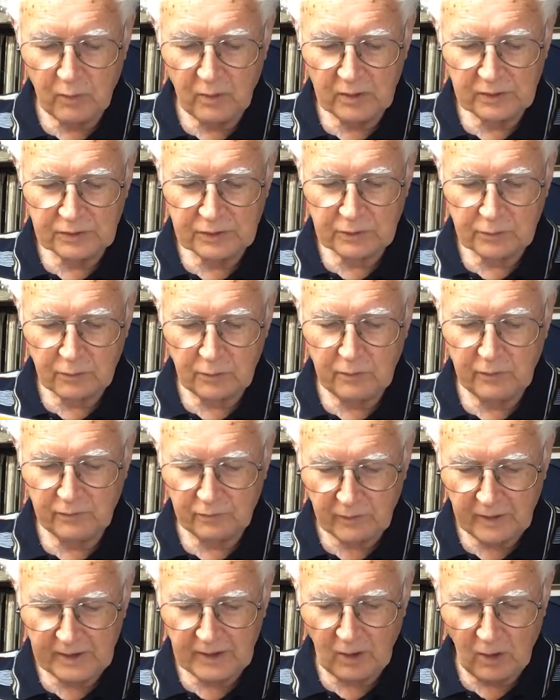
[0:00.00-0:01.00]
screw
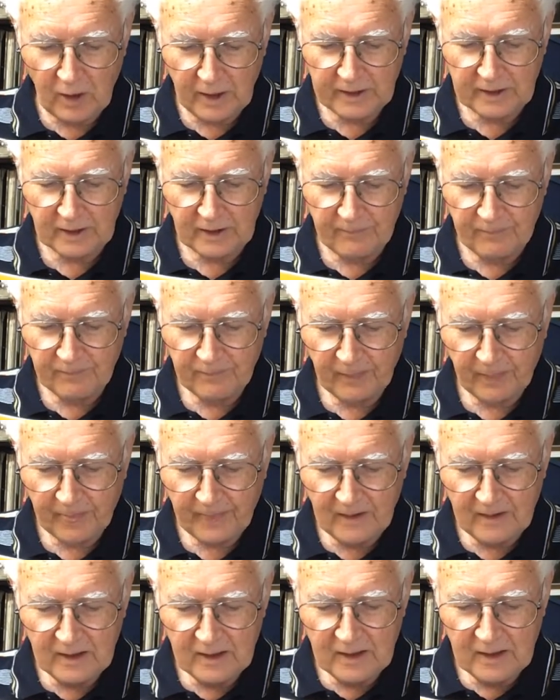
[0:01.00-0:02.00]
thread Leica.
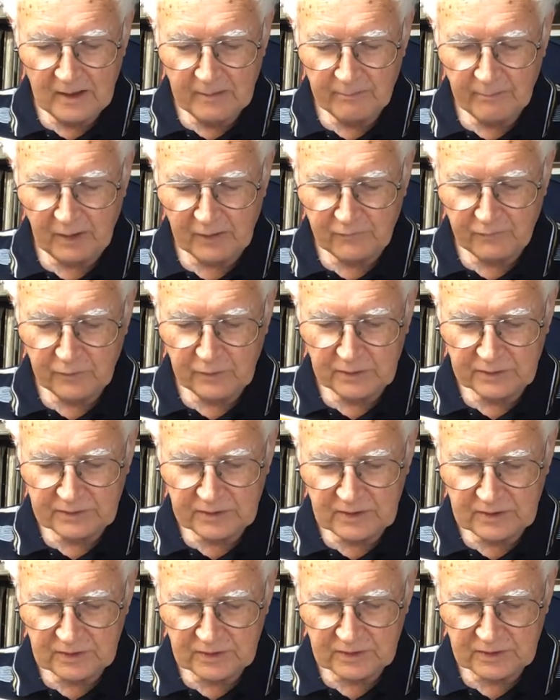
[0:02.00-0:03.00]
But first,
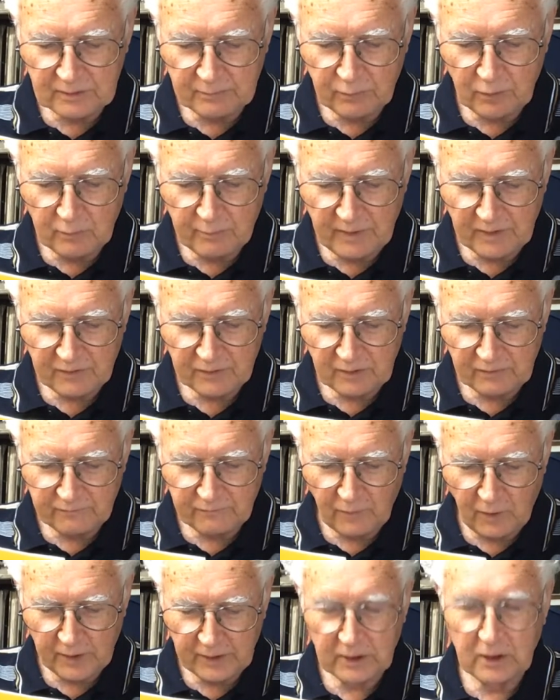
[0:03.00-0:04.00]
here's a simple method of
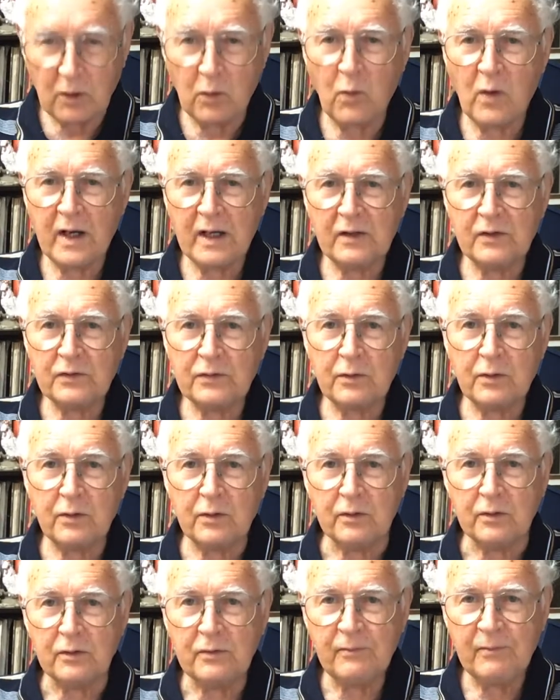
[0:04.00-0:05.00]
finding your way
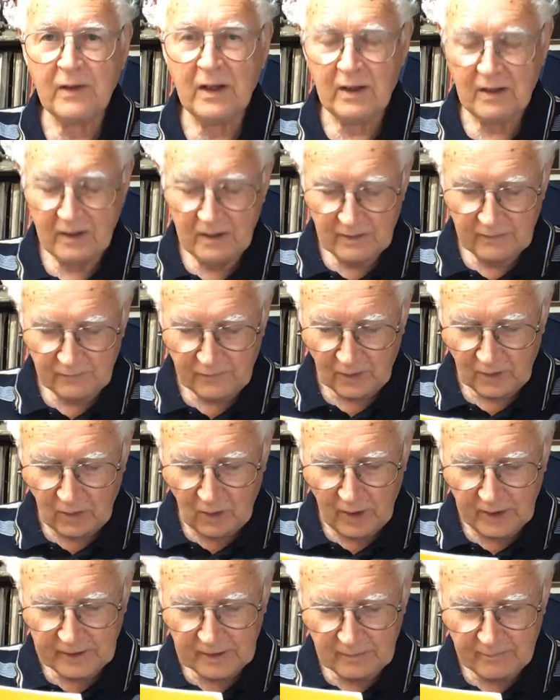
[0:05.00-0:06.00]
through the
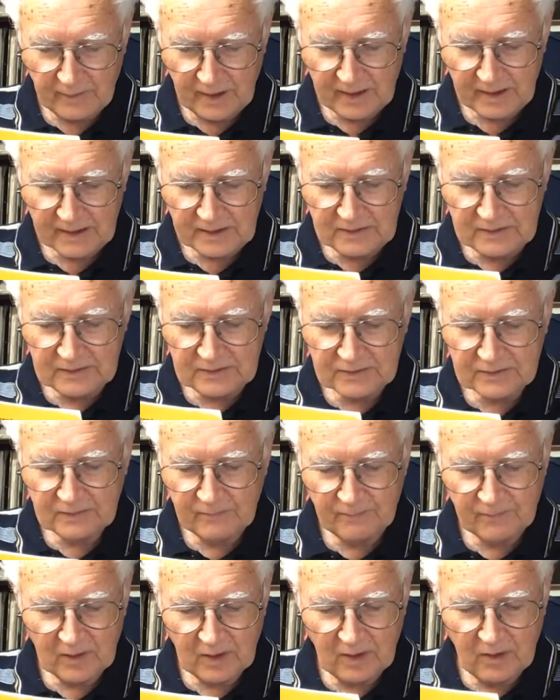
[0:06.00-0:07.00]
Leica maze
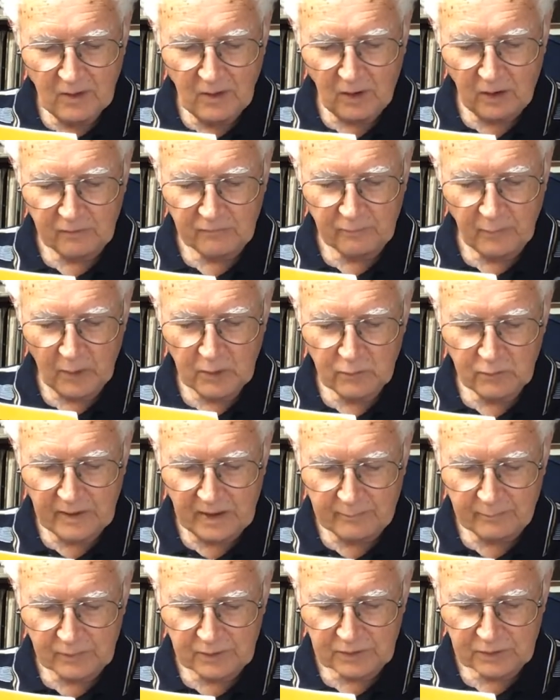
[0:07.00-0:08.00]
of model
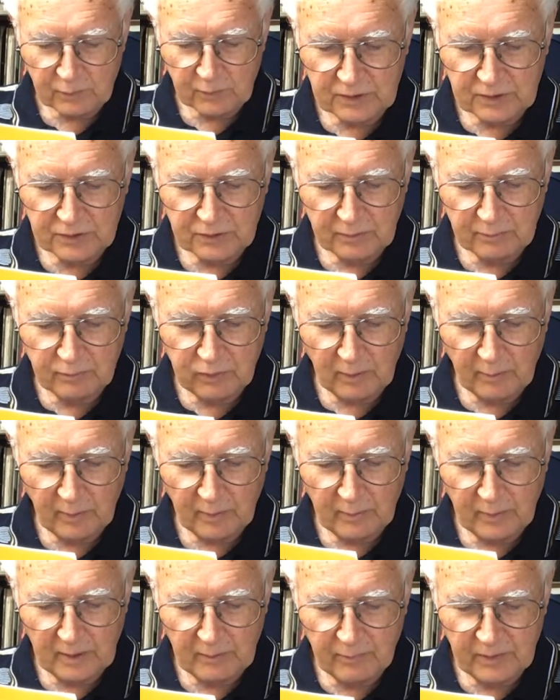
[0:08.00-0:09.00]
numbers, should
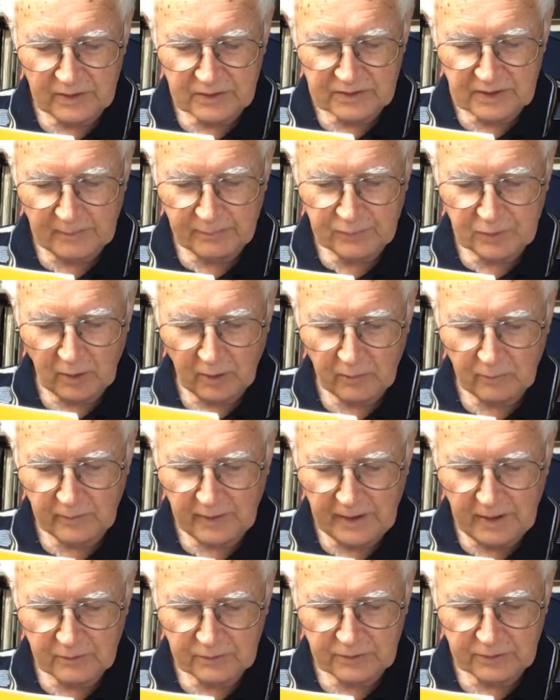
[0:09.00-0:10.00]
probably be subtitled
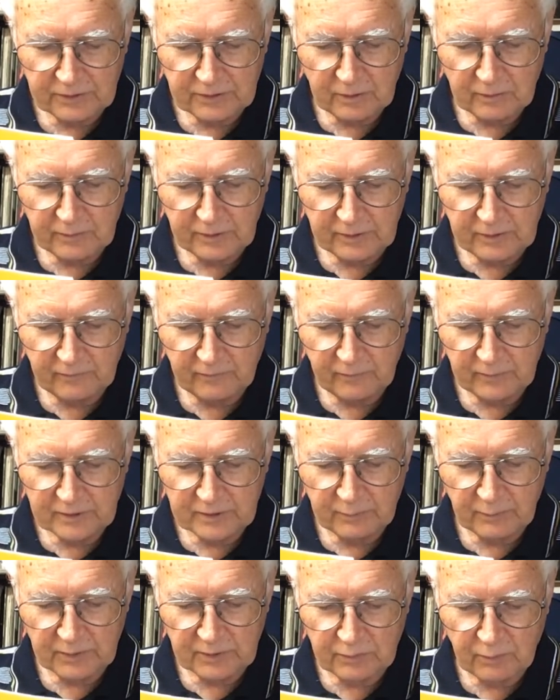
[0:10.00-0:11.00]
How to Tell the
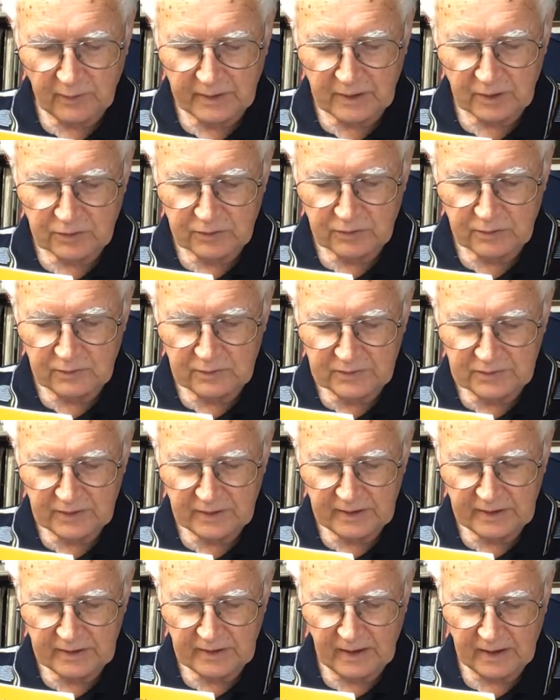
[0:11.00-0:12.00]
Difference Between a
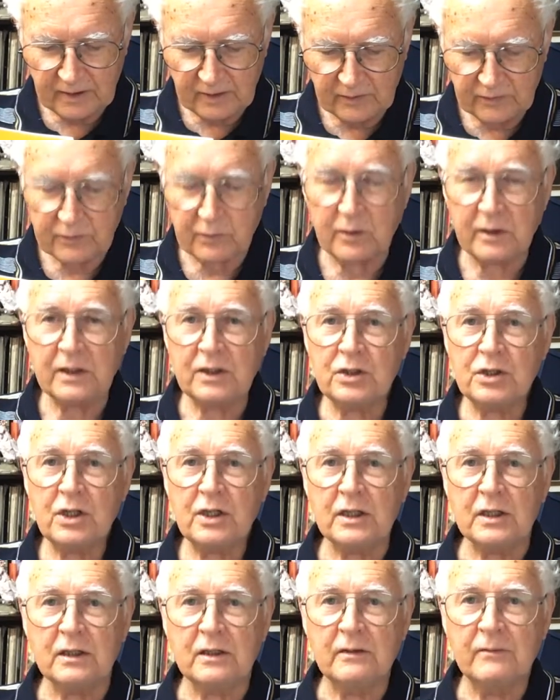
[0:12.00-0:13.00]
2C and a
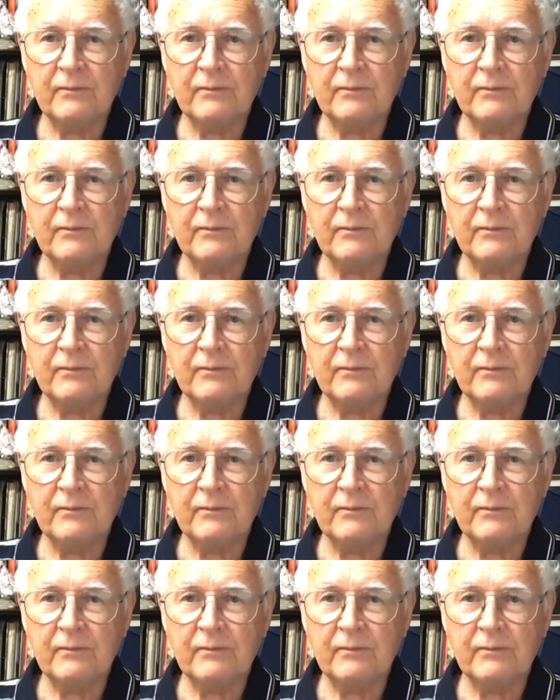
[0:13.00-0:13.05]
3G.